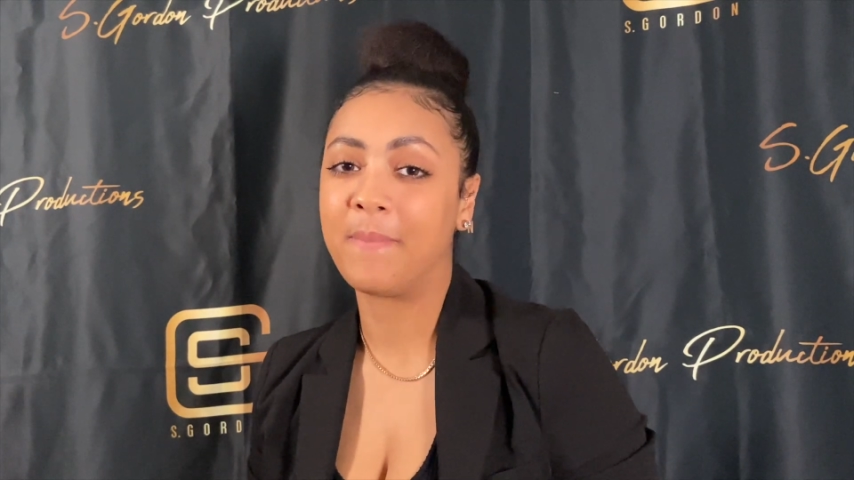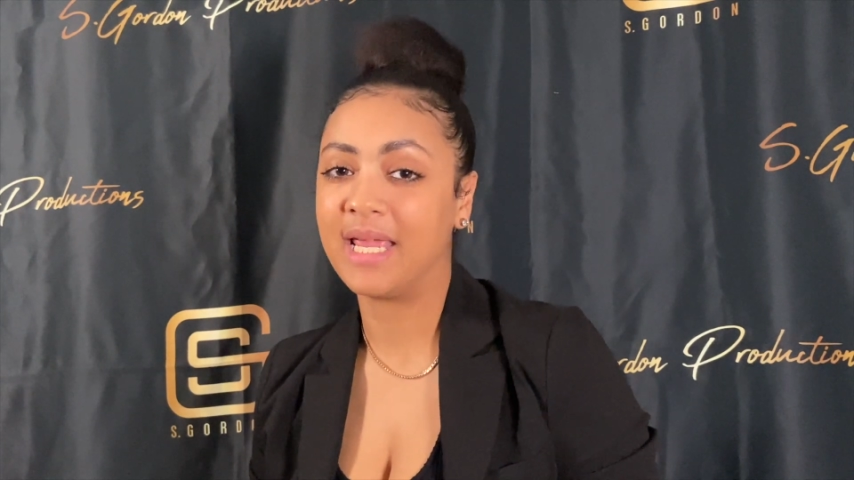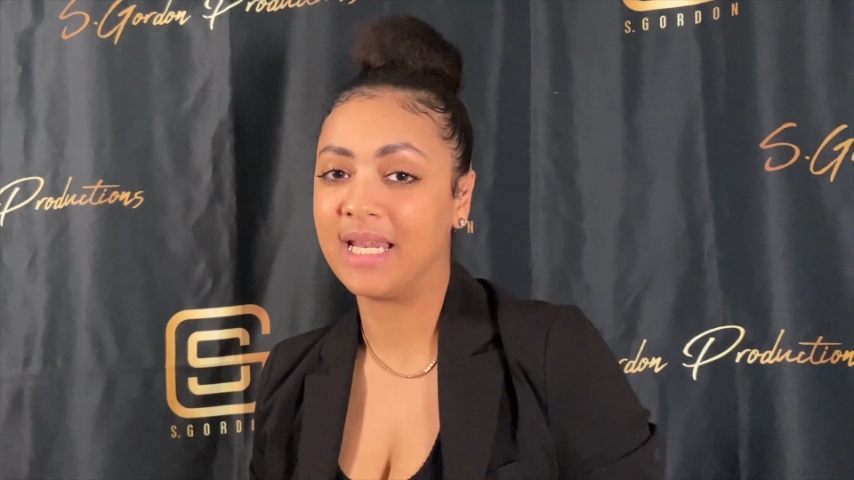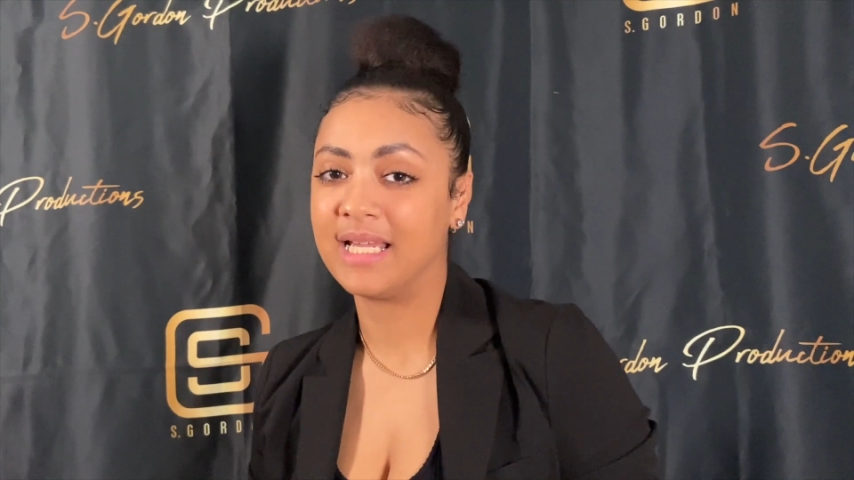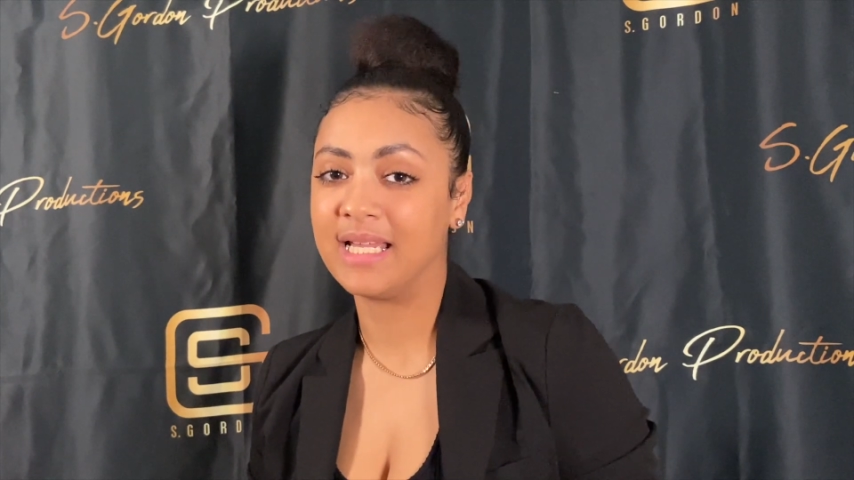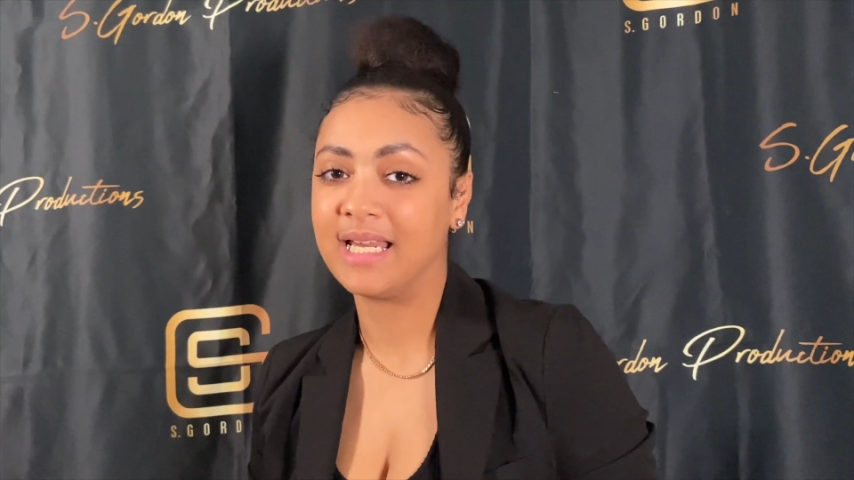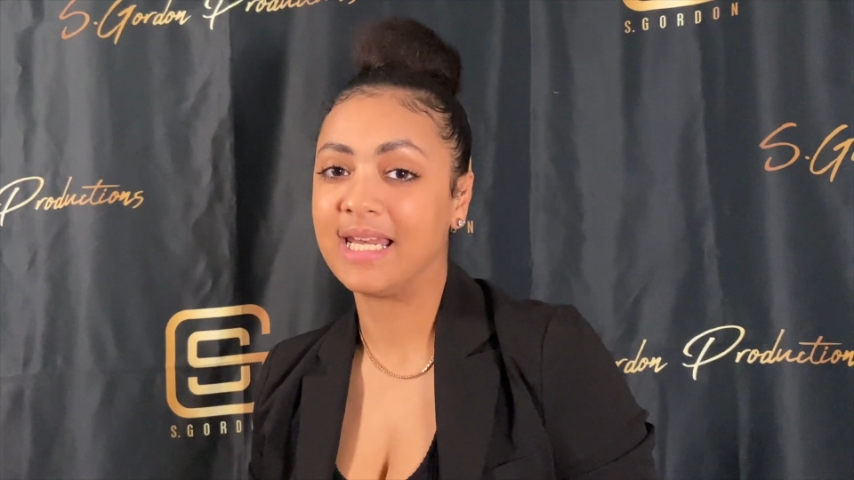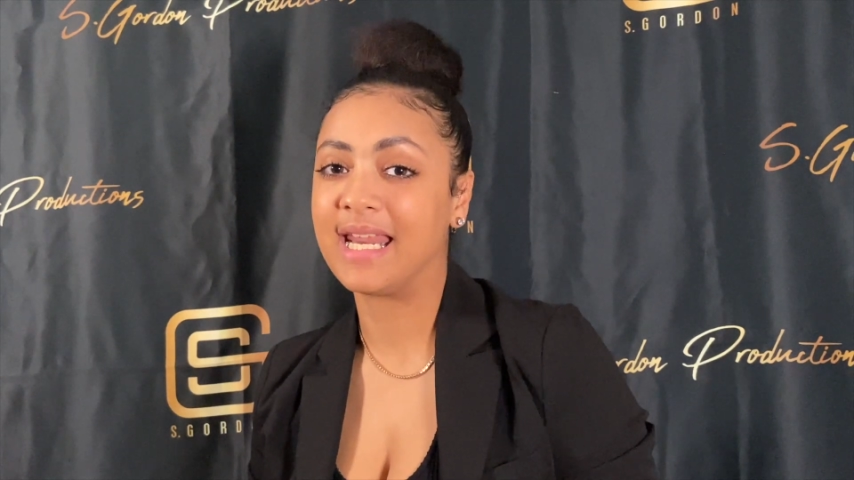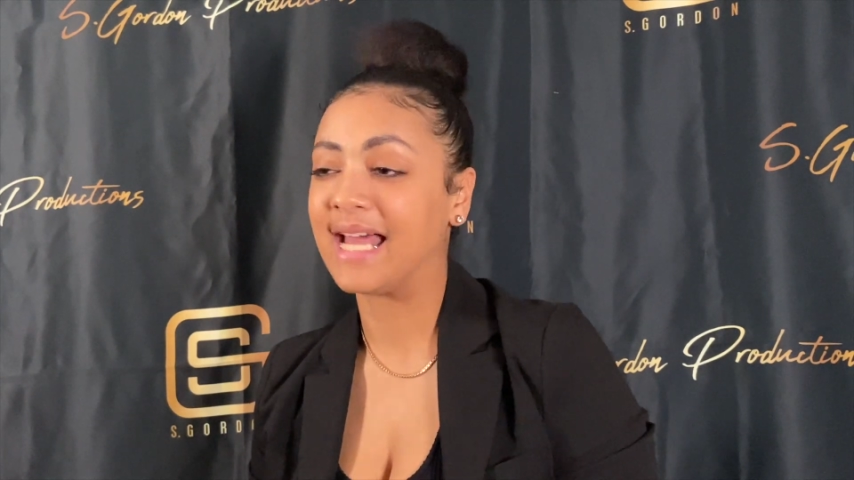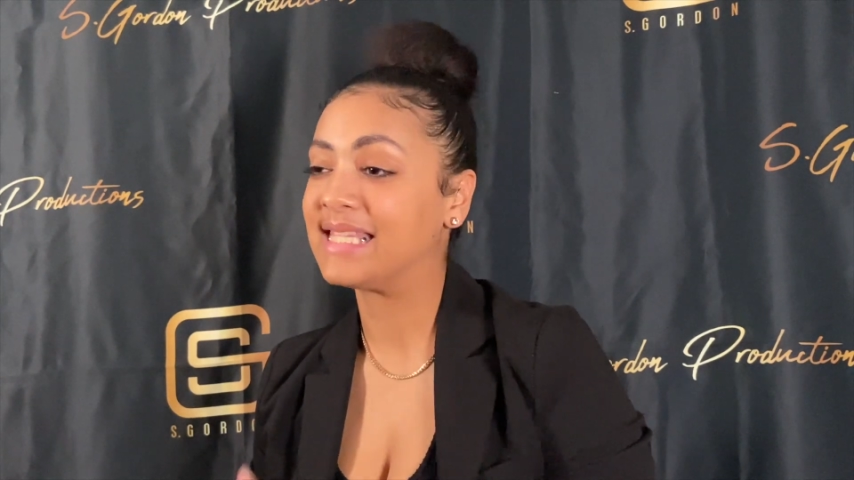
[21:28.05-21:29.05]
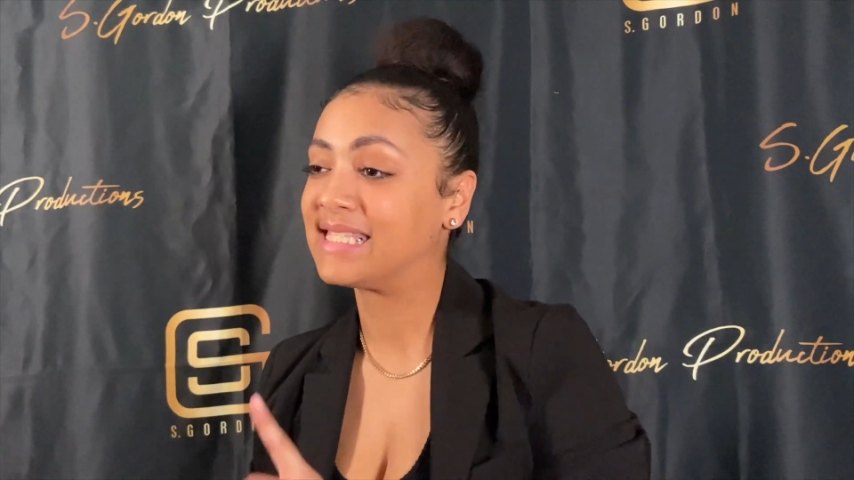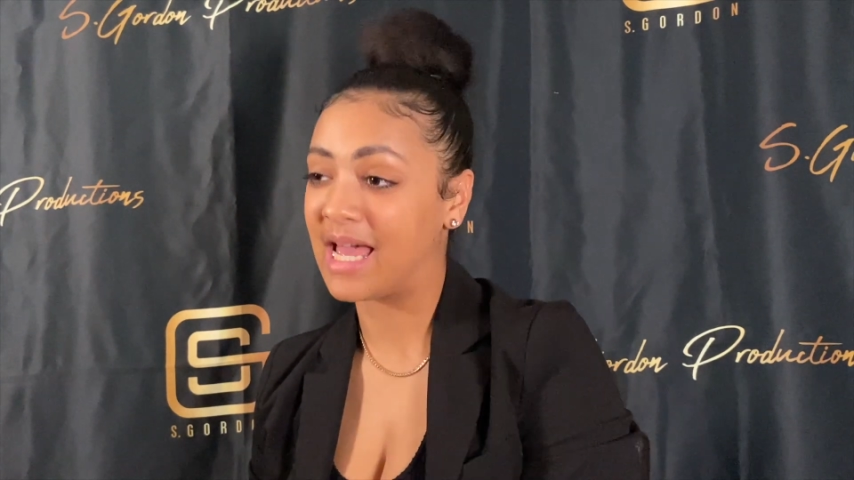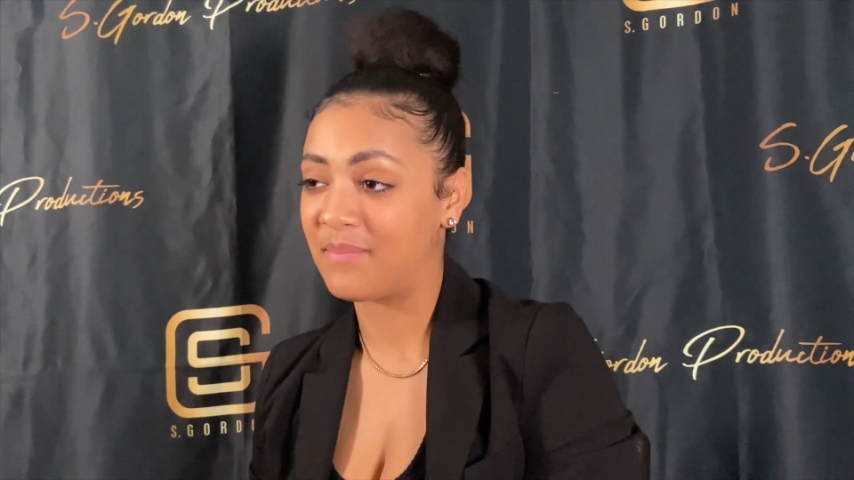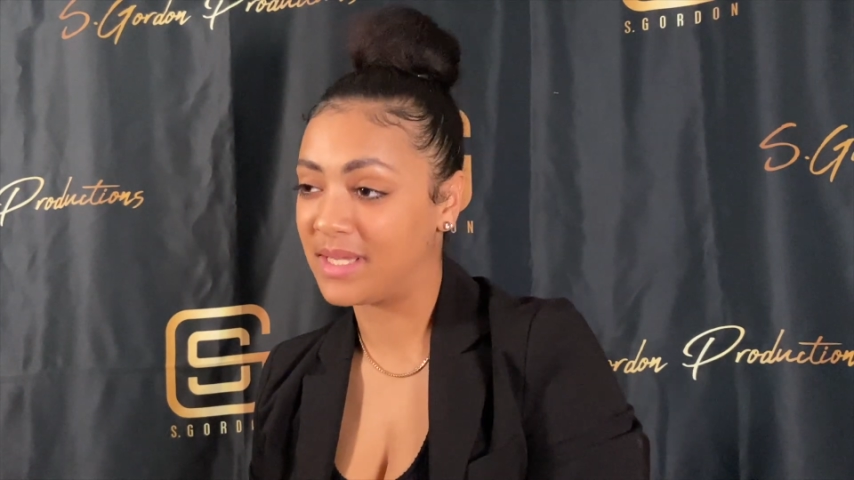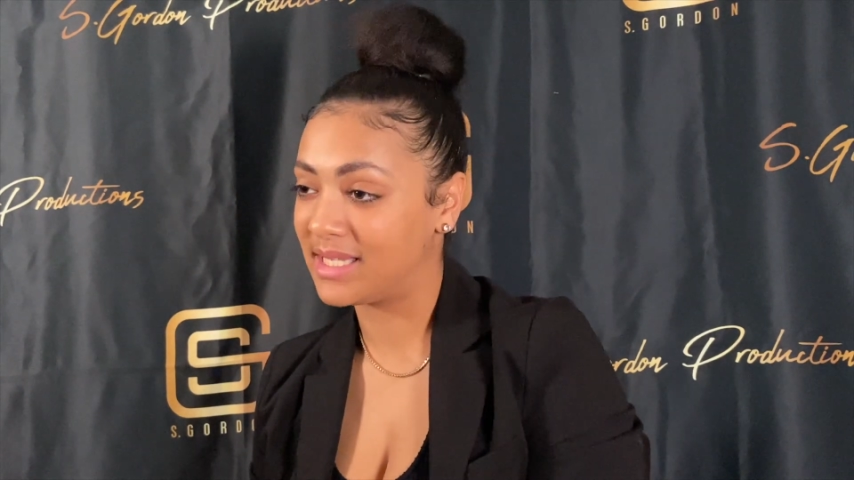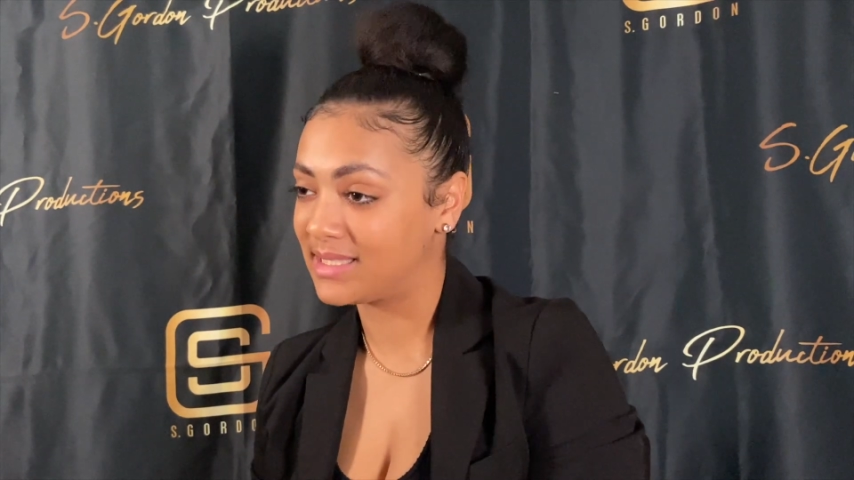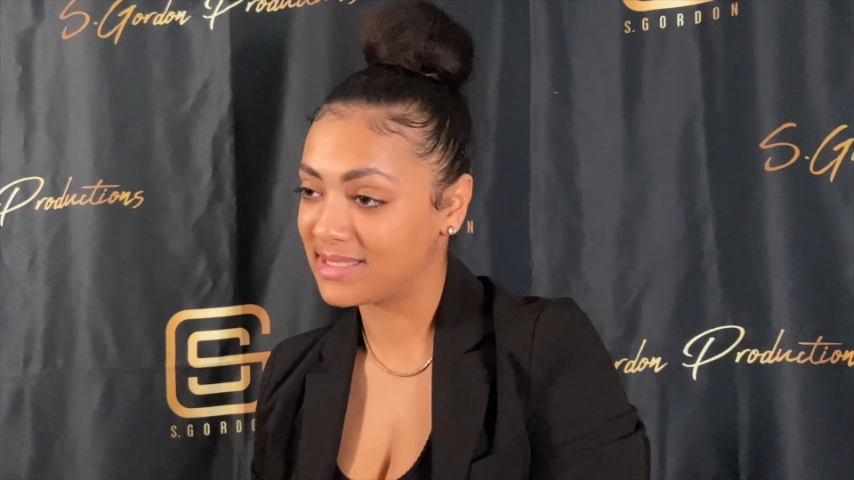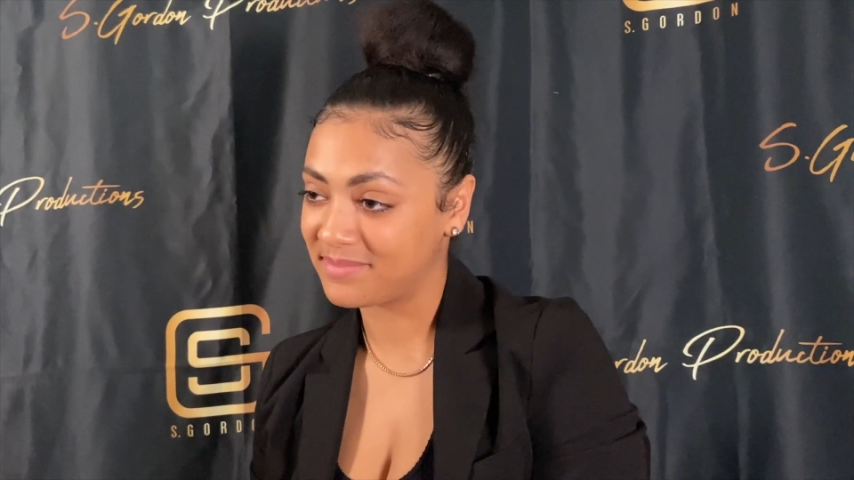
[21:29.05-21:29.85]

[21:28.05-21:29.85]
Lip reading: Mila.Topicz.